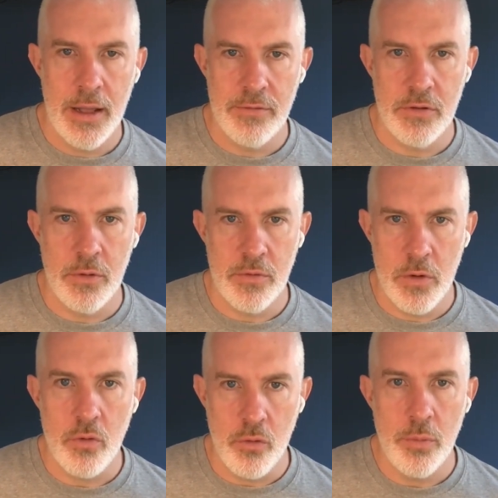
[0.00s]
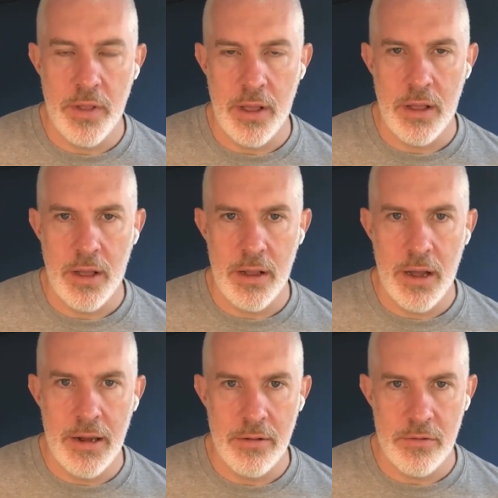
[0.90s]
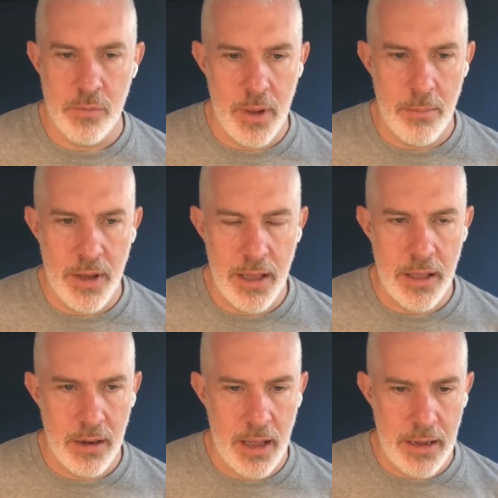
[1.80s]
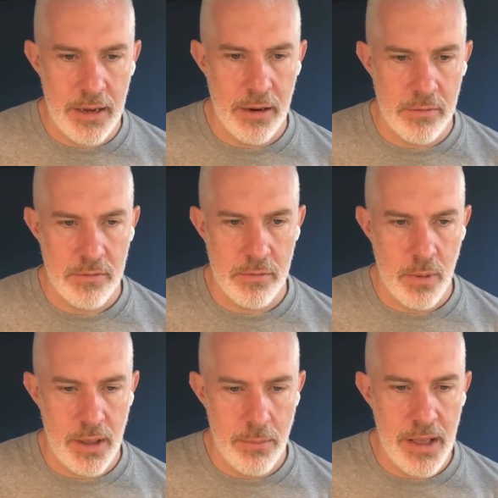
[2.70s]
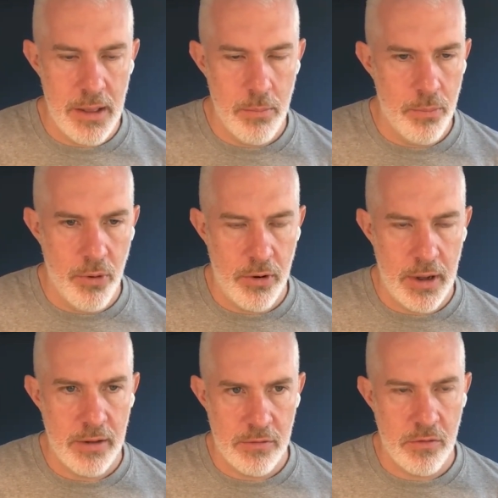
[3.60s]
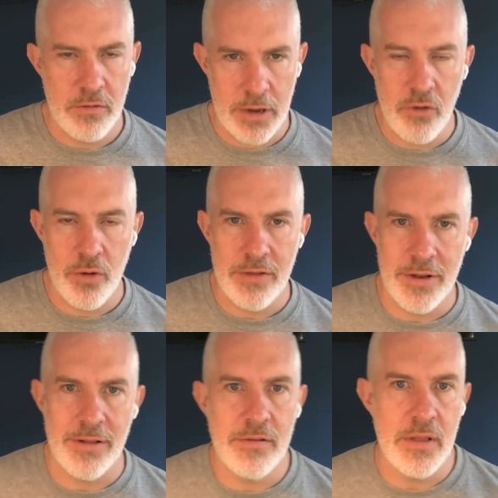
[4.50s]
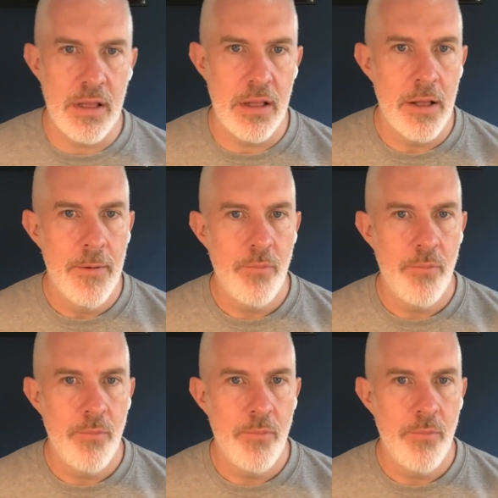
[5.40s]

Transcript: So there was no groupthink. I didn't sway Mike and he didn't sway me. But it's just interesting to see